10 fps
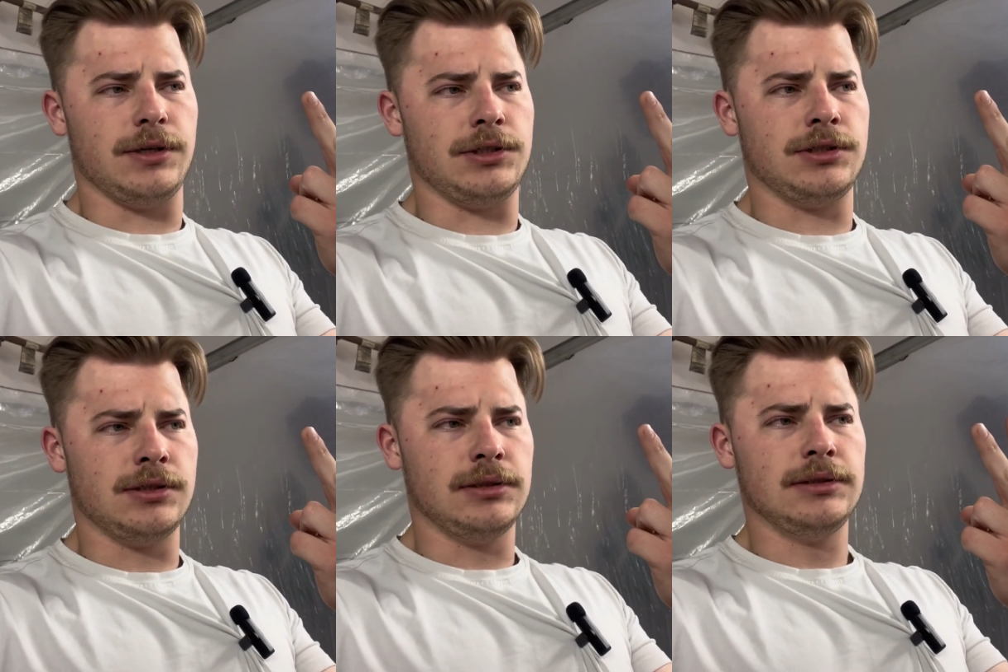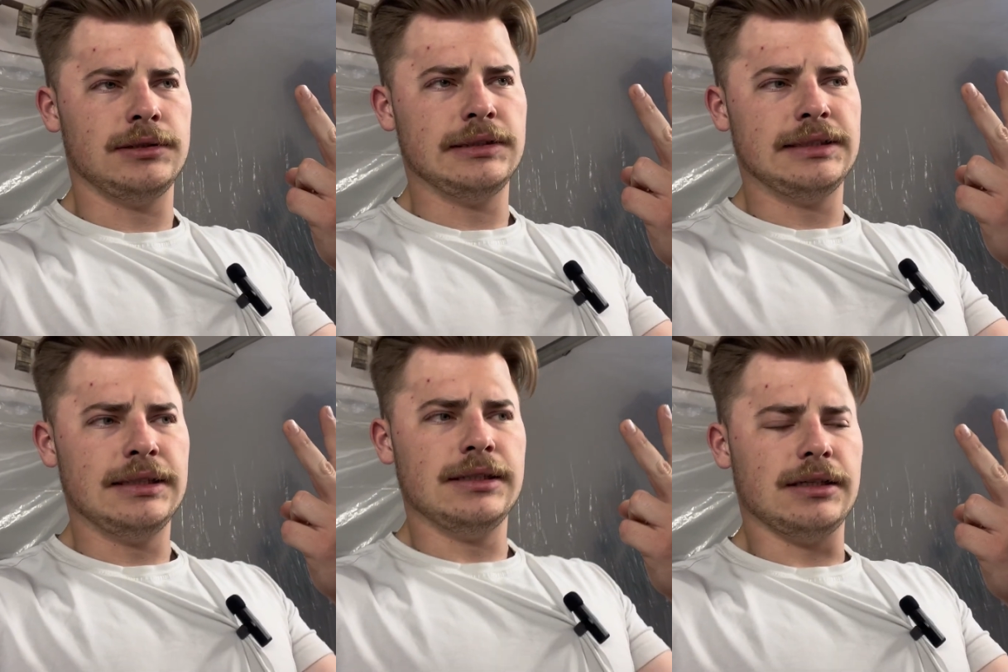which
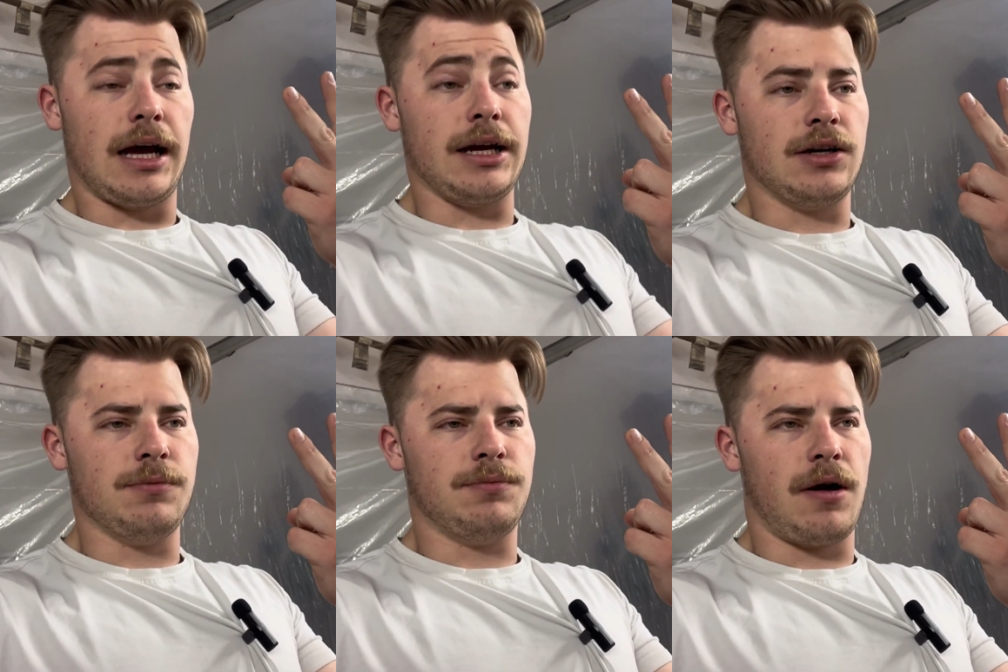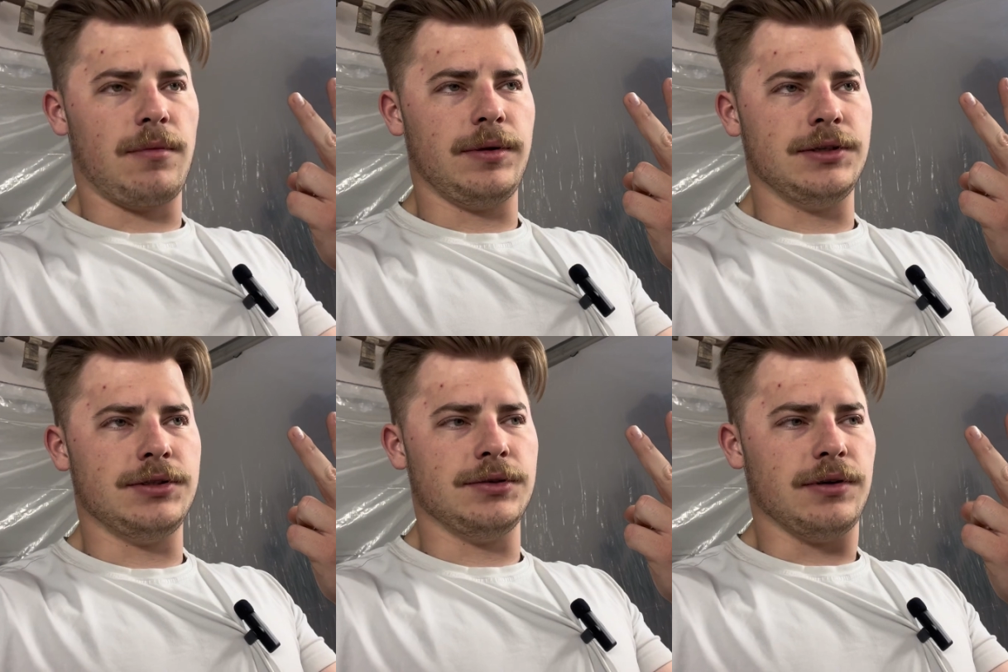I could probably
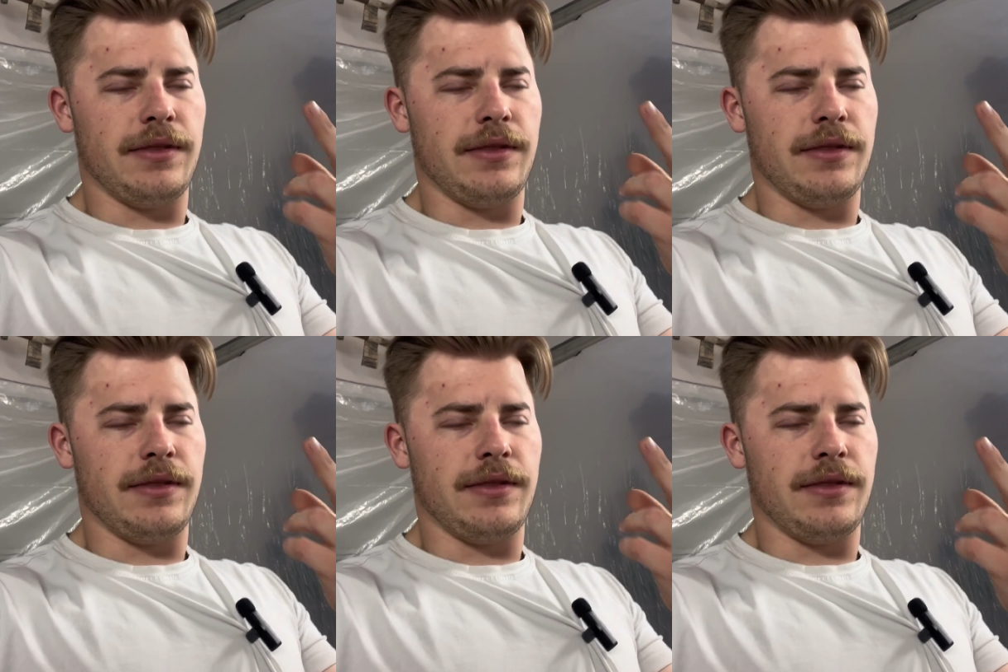do.